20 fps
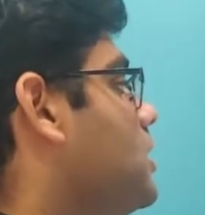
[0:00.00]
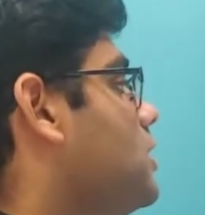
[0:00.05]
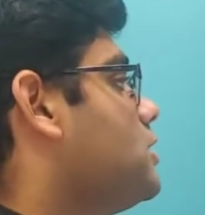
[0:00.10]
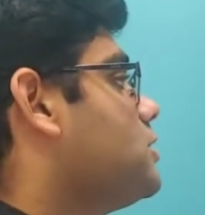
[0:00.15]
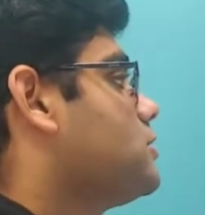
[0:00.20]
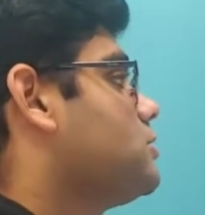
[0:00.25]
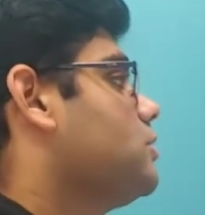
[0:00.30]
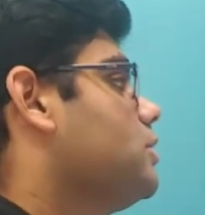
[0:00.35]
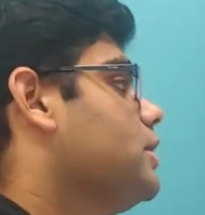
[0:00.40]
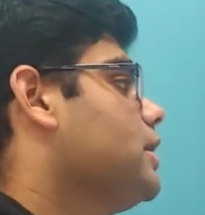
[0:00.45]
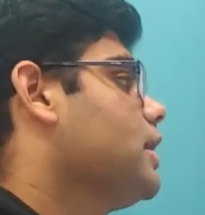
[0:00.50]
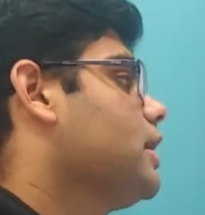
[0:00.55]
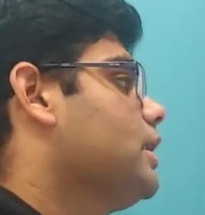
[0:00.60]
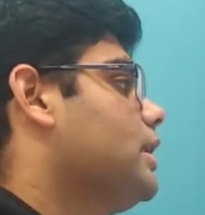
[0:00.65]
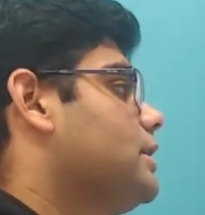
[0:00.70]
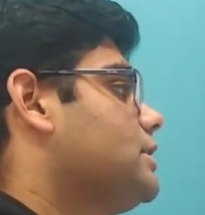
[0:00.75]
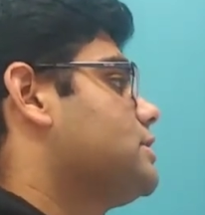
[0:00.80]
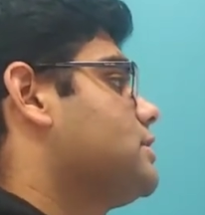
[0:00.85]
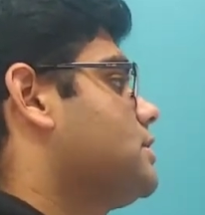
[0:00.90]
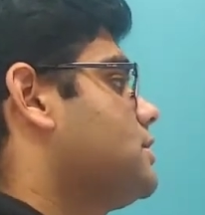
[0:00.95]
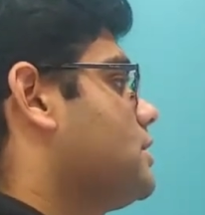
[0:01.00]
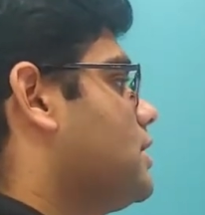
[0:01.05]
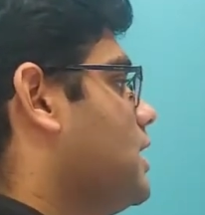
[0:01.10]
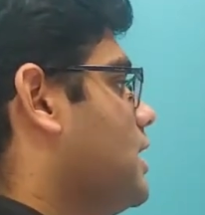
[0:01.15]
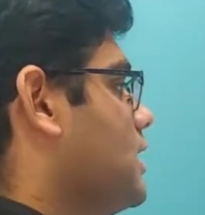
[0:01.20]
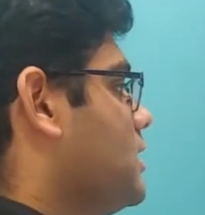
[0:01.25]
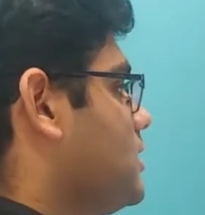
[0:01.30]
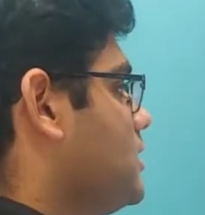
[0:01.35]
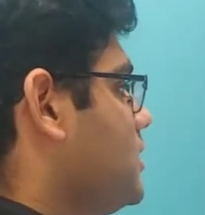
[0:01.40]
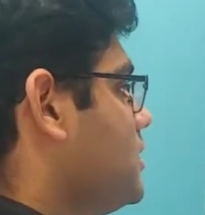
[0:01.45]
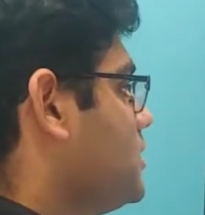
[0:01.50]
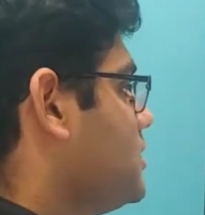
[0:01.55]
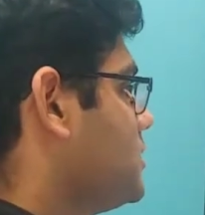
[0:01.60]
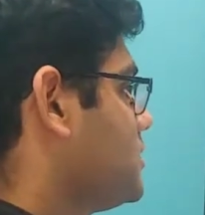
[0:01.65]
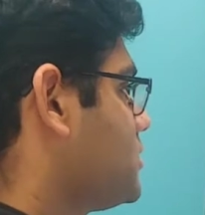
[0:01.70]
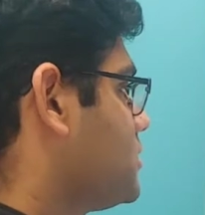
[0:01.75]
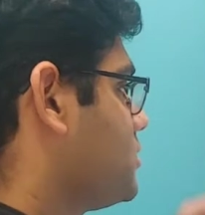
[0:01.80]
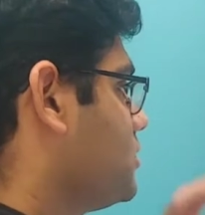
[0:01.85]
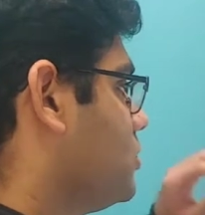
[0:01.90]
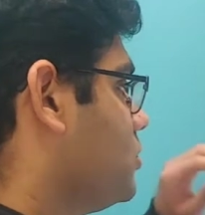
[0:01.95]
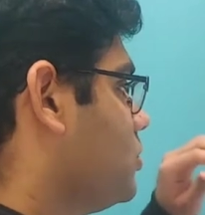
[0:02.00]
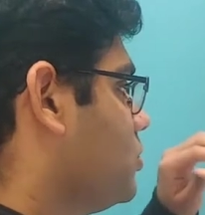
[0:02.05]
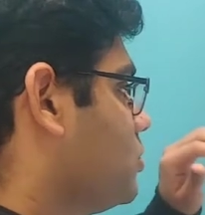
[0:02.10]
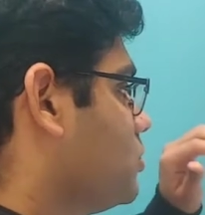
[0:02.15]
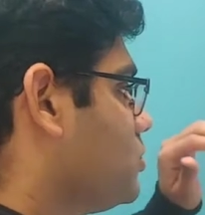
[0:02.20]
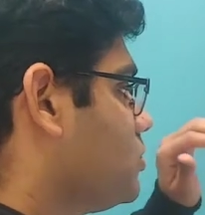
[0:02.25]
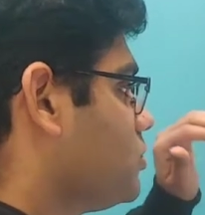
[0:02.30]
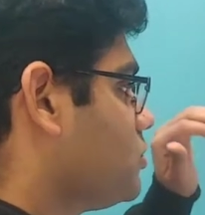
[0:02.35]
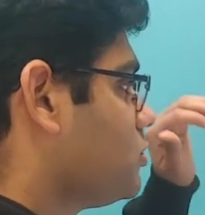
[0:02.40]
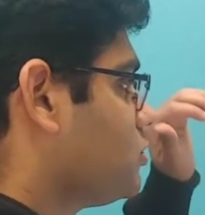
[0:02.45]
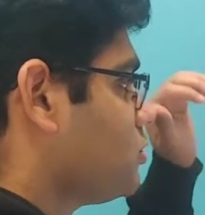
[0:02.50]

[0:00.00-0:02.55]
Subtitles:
So yeah, let's start. So